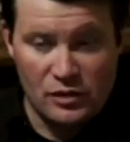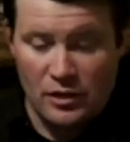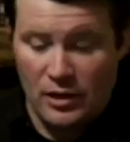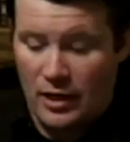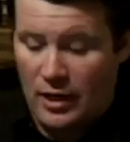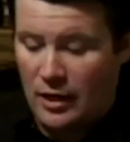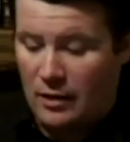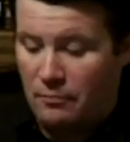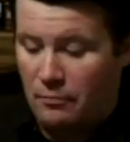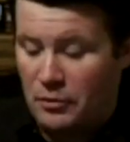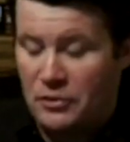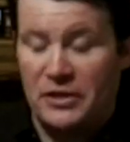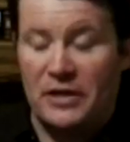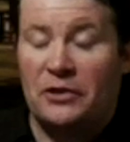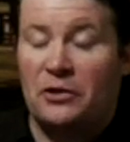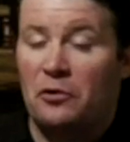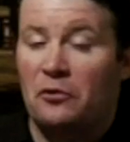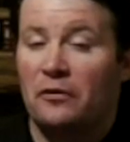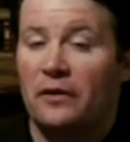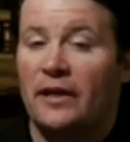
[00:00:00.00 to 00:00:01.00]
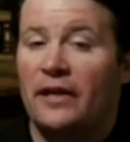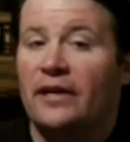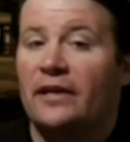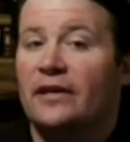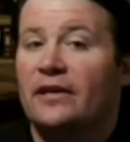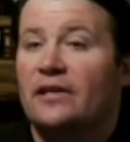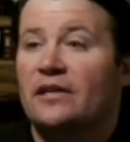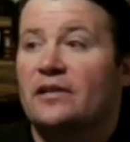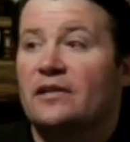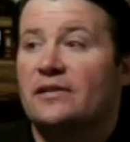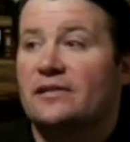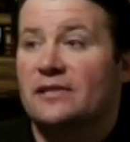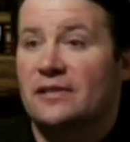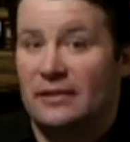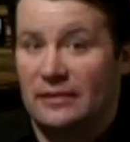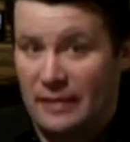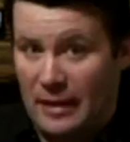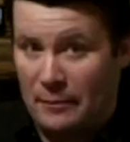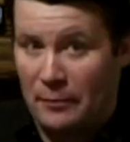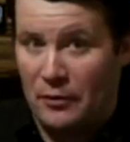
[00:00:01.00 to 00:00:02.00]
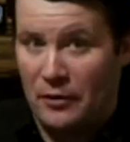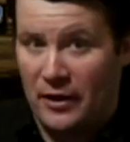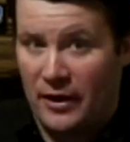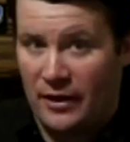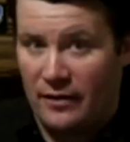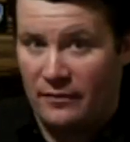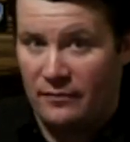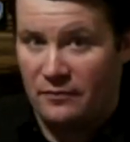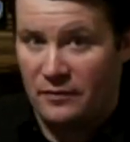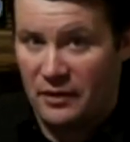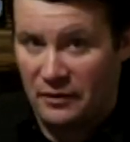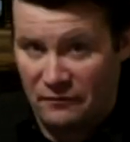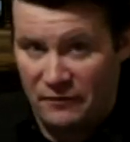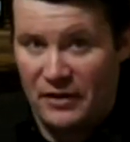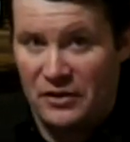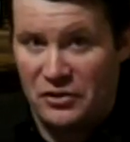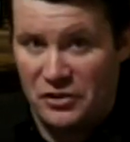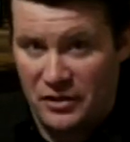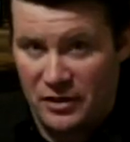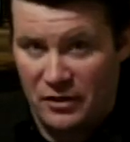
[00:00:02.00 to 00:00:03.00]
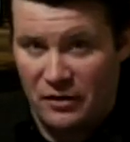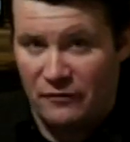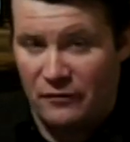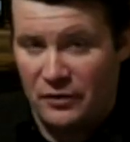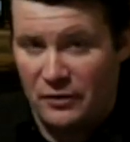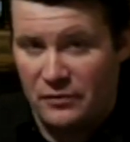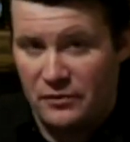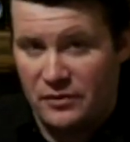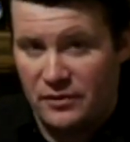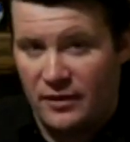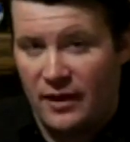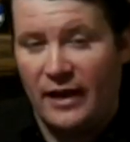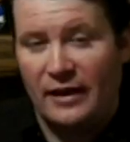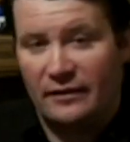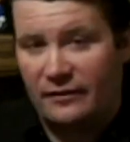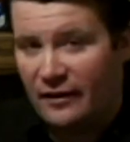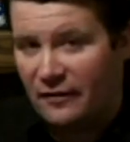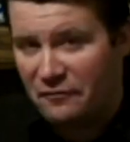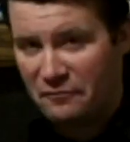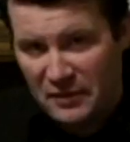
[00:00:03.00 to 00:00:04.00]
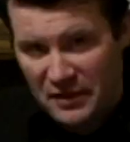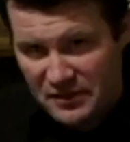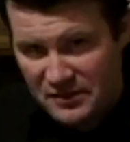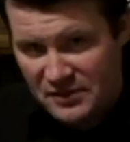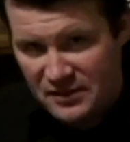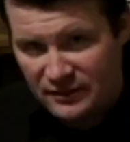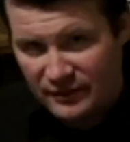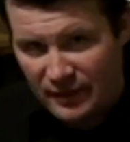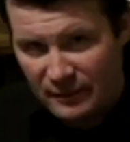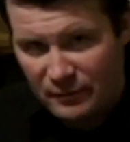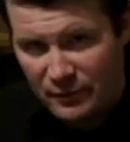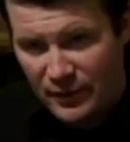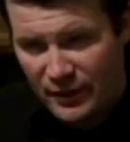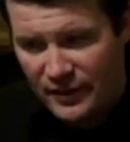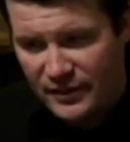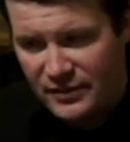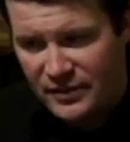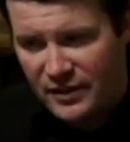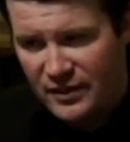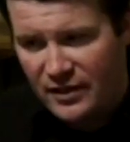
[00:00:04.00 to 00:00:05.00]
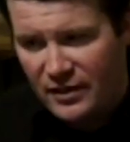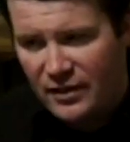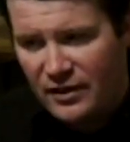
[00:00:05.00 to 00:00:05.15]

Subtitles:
Particularly celebrity convention interviews. I love meeting celebrities.